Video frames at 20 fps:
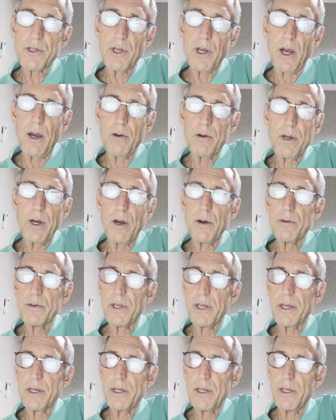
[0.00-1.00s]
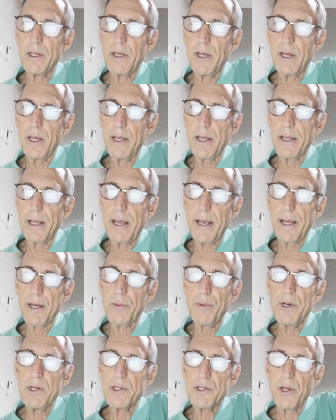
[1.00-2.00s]
Hong Kong
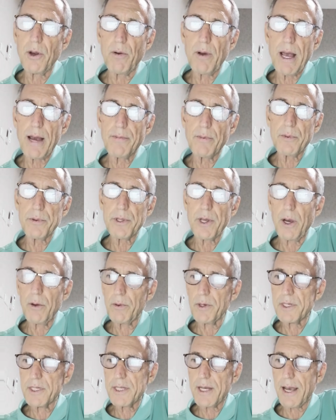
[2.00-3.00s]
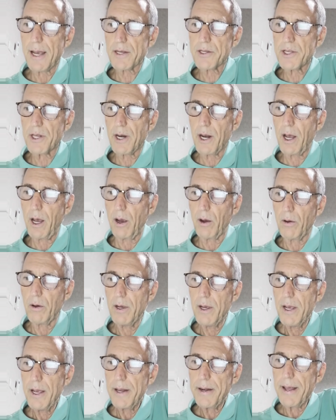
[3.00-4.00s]
equities don't have a withholding tax at all.
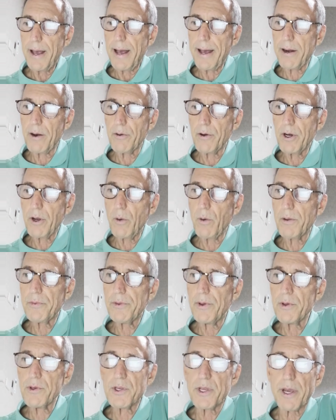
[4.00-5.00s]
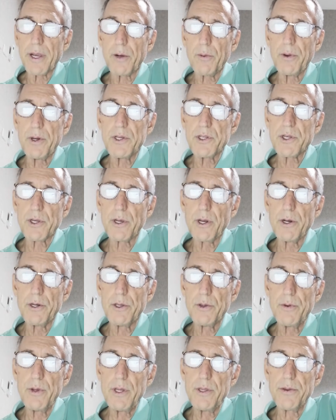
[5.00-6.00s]
Now, I don't know what those equities are going to
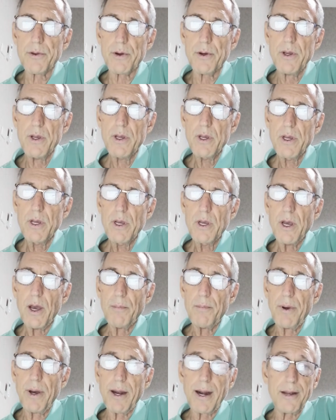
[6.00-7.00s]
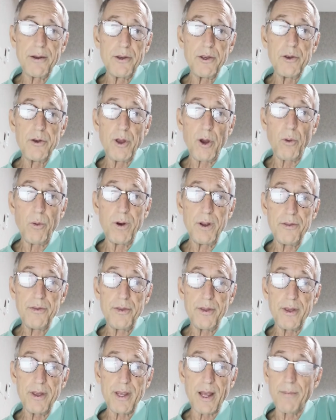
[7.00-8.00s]
do either, but I do know one
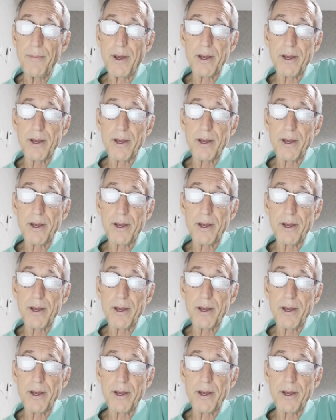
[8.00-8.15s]
thing: I'm